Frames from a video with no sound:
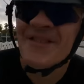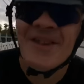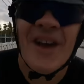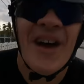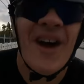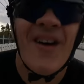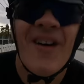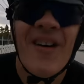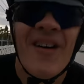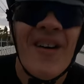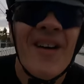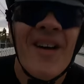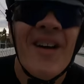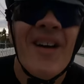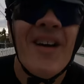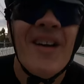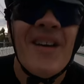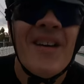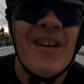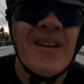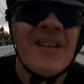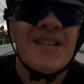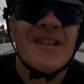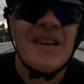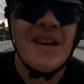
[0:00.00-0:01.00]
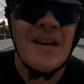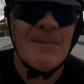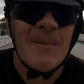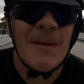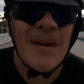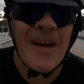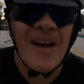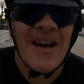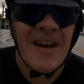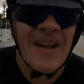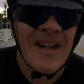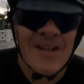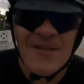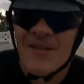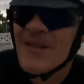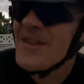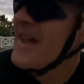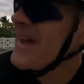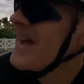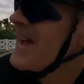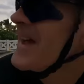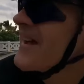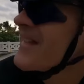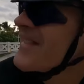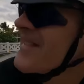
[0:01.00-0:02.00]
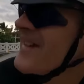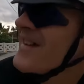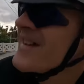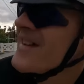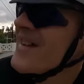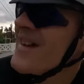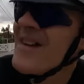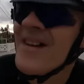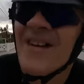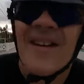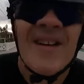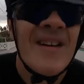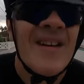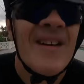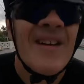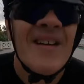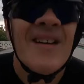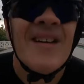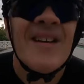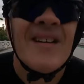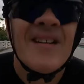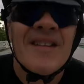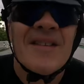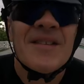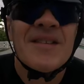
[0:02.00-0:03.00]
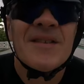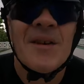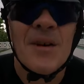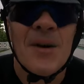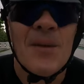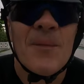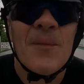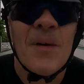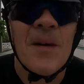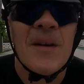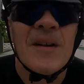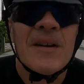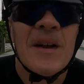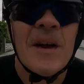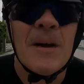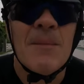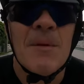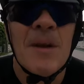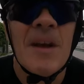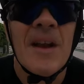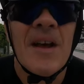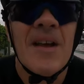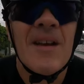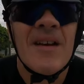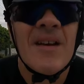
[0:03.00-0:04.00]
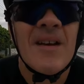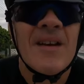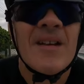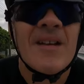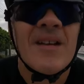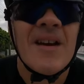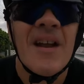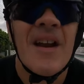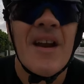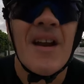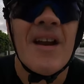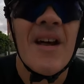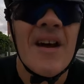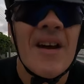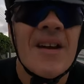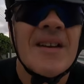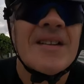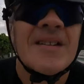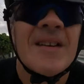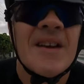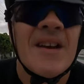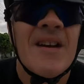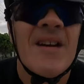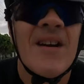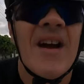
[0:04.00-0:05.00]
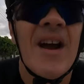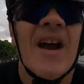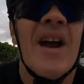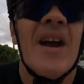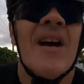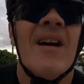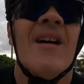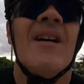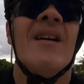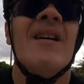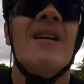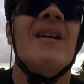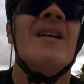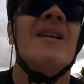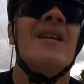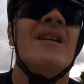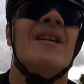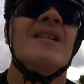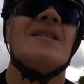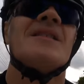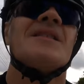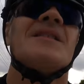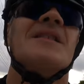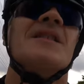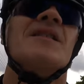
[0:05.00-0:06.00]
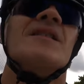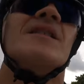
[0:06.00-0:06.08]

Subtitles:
So it's gonna be a hell of a day, I think. Storm front coming in, kind of nice. All right, let's